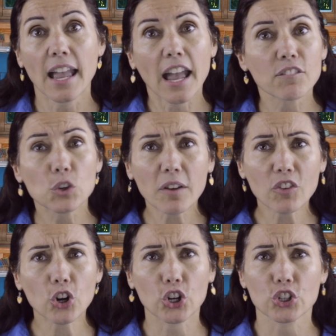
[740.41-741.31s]
Have you
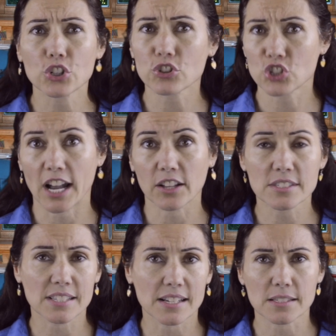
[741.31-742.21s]
ever heard your child
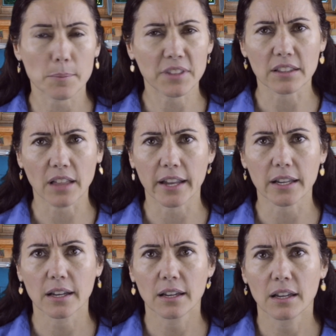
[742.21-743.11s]
say something
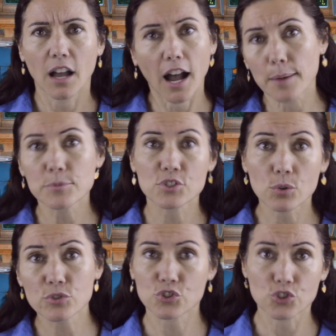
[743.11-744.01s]
like, "I'm
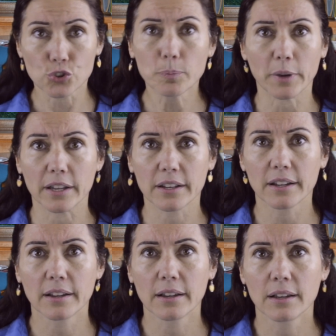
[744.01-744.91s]
so stupid"?
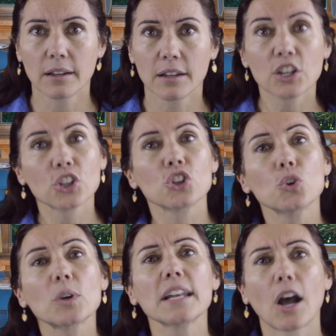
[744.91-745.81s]

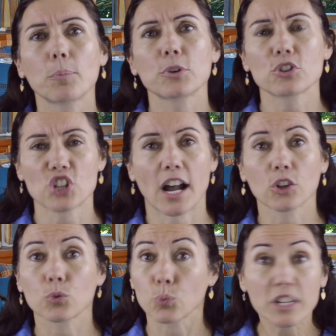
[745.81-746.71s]
You can help your
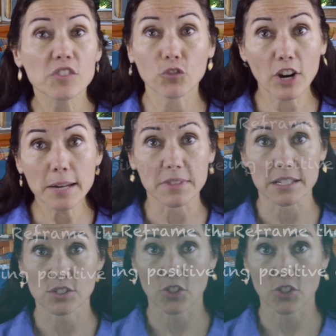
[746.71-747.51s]
child reframe this